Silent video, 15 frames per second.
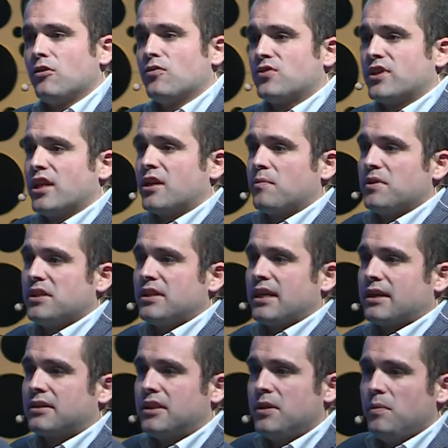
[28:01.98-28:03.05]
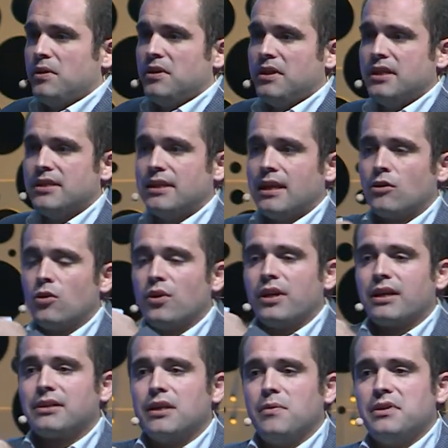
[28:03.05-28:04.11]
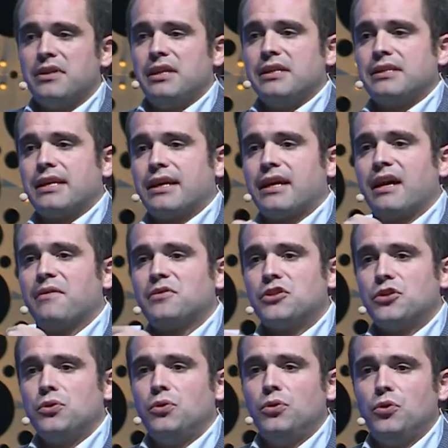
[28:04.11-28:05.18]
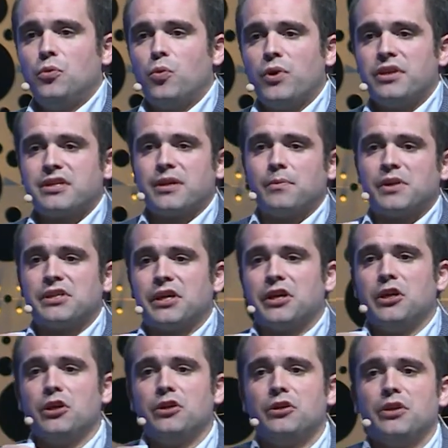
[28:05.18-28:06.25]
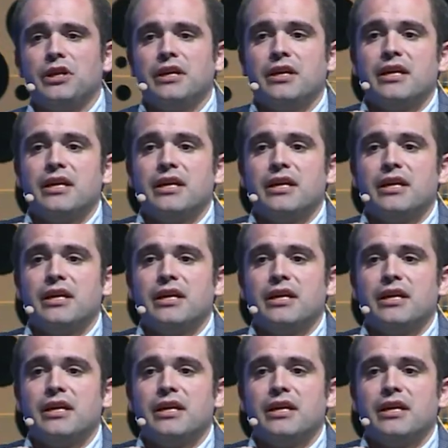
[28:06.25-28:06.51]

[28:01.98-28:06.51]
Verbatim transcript: of service activities and other activities that have to do with cybersecurity